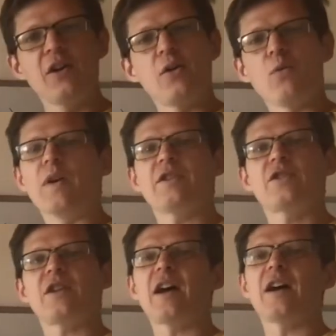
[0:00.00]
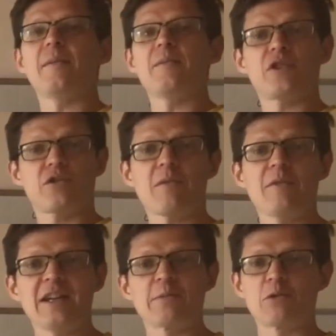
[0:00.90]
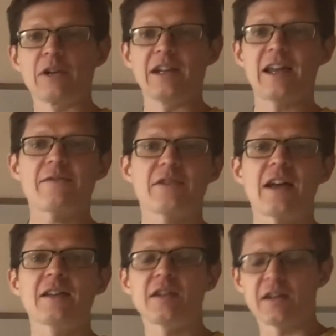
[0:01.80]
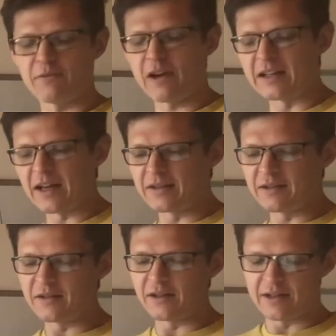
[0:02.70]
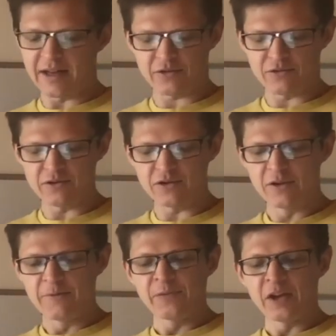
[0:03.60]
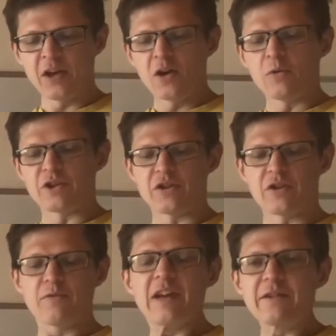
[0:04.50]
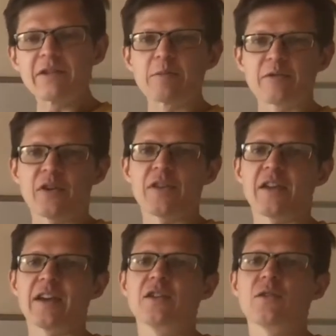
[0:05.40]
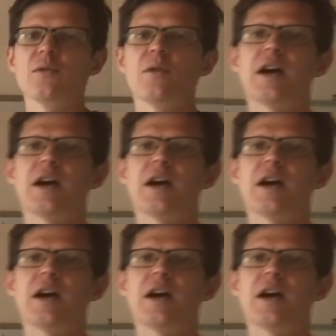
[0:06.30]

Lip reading: which discriminates between left-handed and right-handed electrons, which is a really, really profound thing, you know,